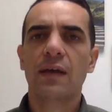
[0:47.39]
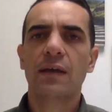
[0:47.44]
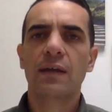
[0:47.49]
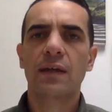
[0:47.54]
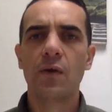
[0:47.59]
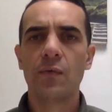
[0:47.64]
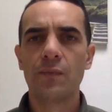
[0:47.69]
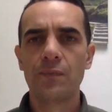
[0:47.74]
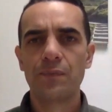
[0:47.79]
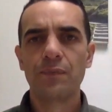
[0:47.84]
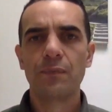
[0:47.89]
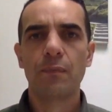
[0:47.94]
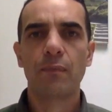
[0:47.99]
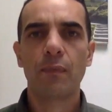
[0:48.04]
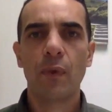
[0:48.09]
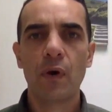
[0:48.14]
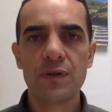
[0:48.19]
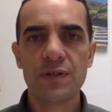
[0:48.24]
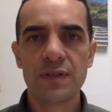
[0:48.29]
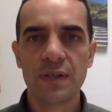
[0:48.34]
Now,
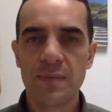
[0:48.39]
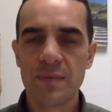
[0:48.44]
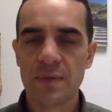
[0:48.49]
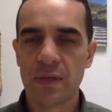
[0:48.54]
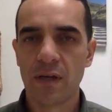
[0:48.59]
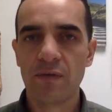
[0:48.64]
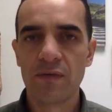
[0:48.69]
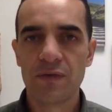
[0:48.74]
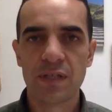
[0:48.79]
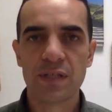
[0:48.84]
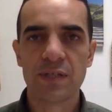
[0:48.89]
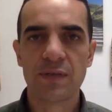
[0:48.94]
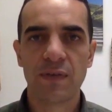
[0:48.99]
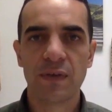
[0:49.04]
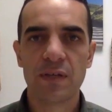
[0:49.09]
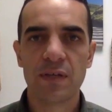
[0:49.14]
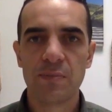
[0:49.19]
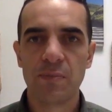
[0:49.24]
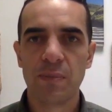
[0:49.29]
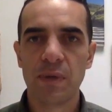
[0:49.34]
most teams, and I've just
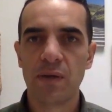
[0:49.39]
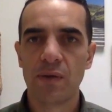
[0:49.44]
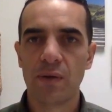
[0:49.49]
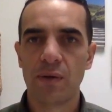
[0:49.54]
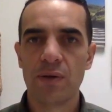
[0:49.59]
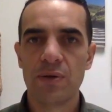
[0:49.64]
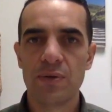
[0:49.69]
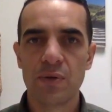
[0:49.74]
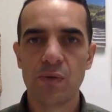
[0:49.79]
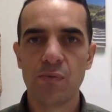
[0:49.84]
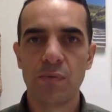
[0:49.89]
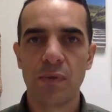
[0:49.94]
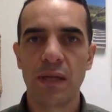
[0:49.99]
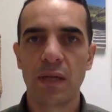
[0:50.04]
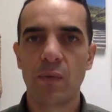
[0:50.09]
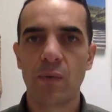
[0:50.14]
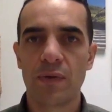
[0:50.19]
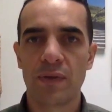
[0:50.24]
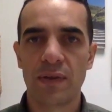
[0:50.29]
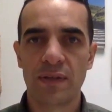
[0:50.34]
finished being on a Zoom
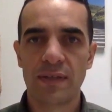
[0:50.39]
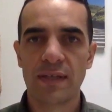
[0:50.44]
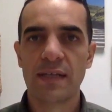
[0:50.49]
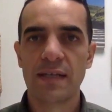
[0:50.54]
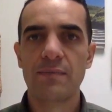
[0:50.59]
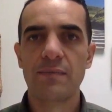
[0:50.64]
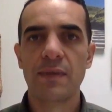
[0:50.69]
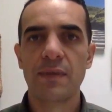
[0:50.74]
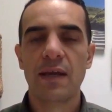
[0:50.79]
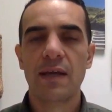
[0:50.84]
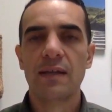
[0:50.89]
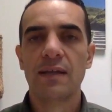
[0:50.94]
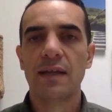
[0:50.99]
meeting with a team